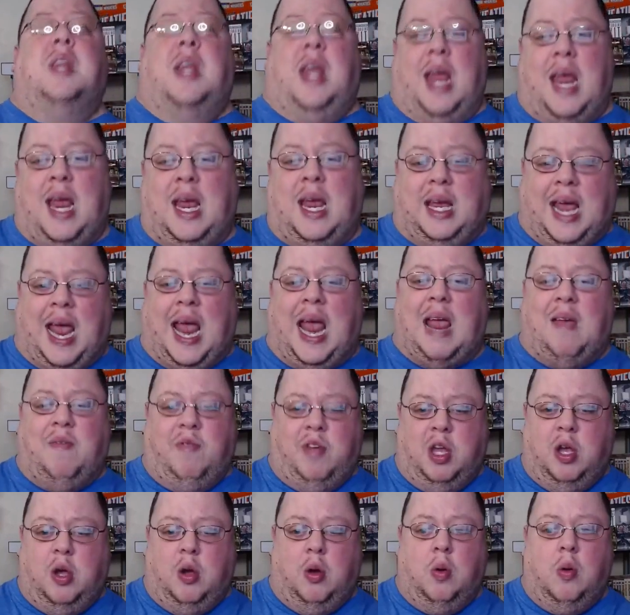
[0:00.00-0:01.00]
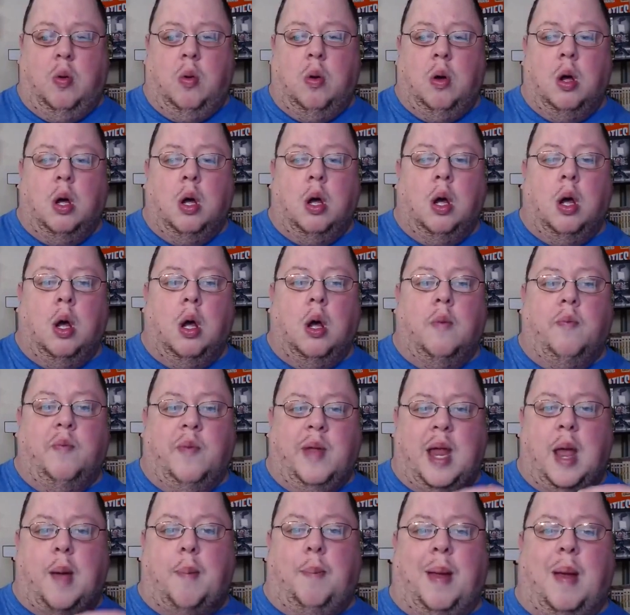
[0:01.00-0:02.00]
he gave you
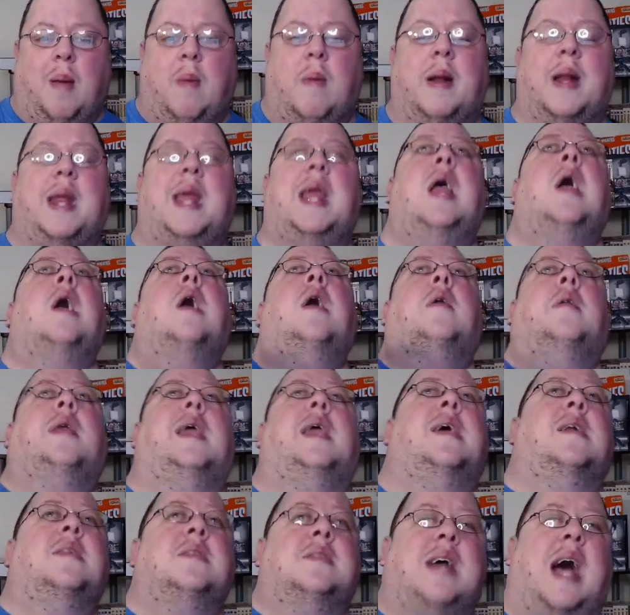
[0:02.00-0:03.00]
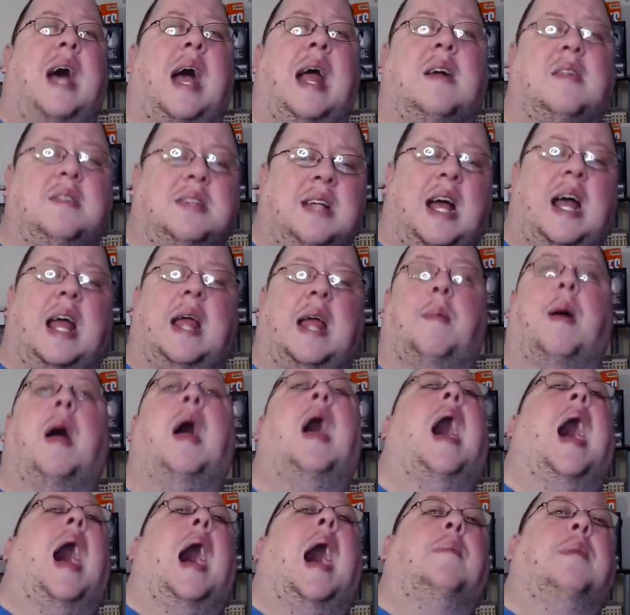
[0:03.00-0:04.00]
the ability the entire time.
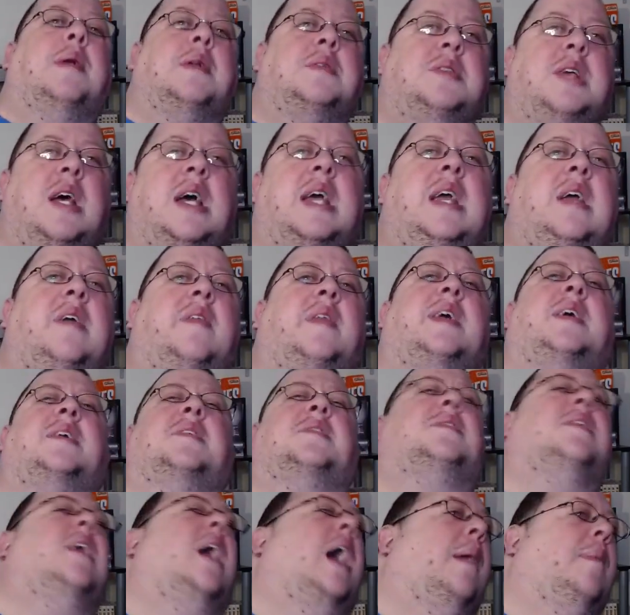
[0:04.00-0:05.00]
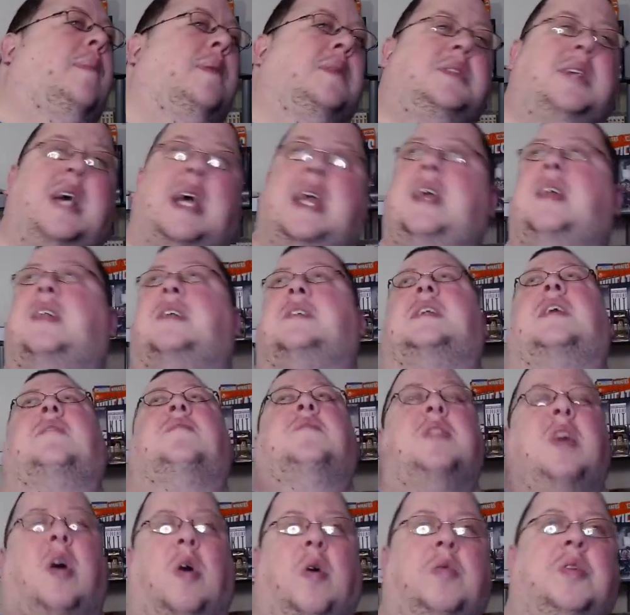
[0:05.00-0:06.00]
I'm going to tell you this. I've
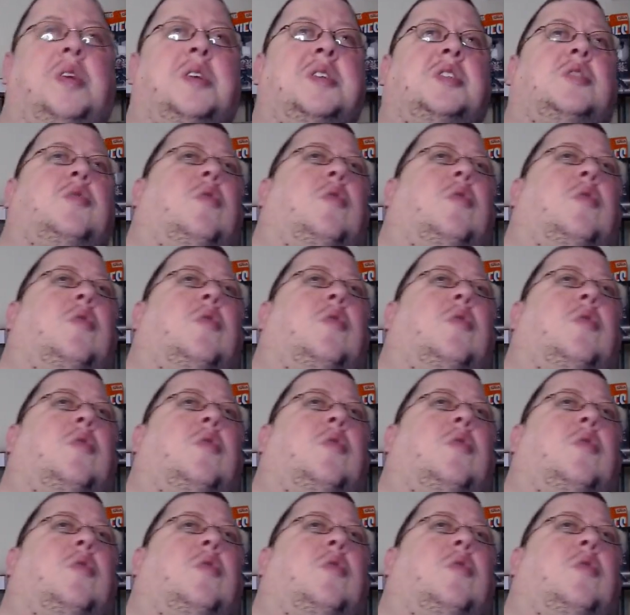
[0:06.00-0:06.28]
told this